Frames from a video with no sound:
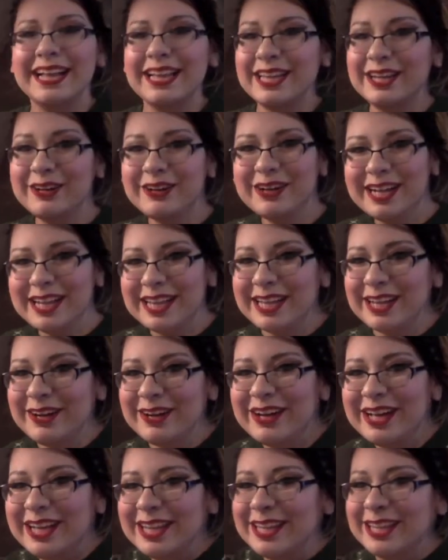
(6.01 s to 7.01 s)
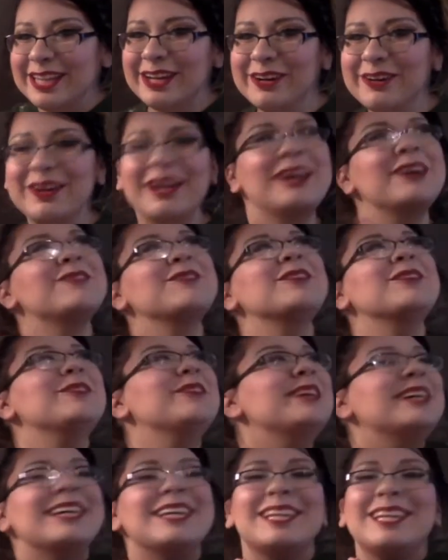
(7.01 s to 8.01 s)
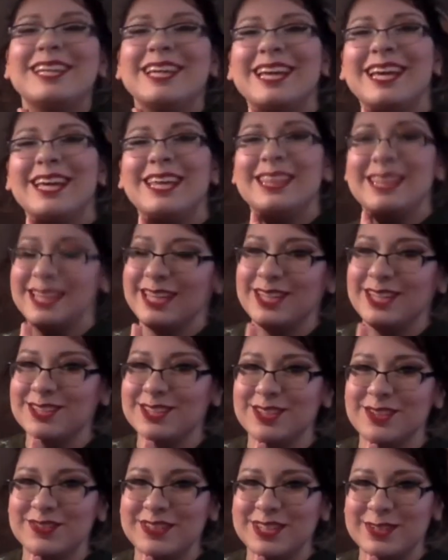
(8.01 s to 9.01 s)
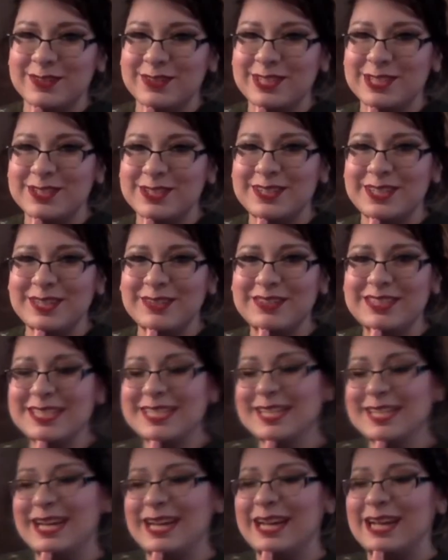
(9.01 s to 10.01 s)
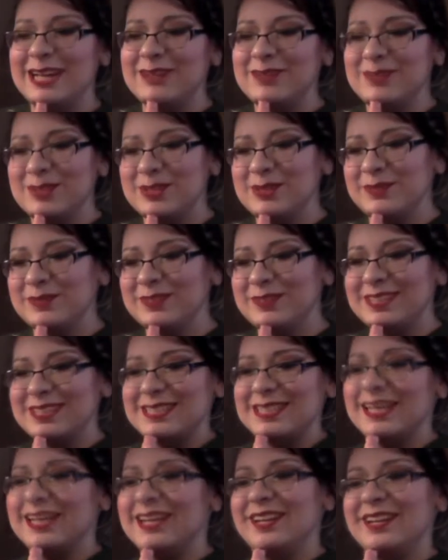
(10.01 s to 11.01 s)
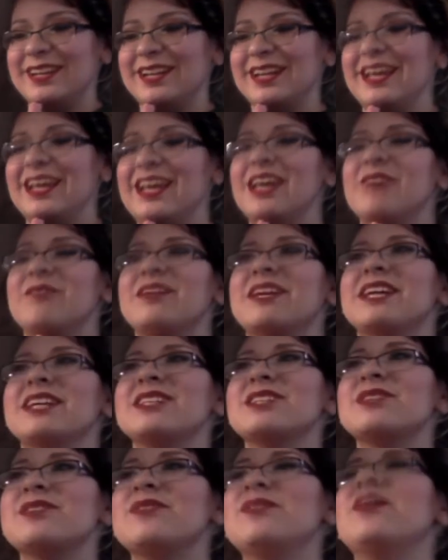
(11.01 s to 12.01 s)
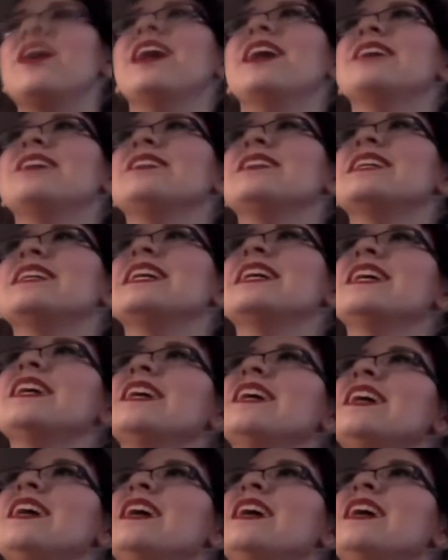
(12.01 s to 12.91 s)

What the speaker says: Hello, hello, hello everyone. Thank you so much for joining me today. I'm super excited because finally,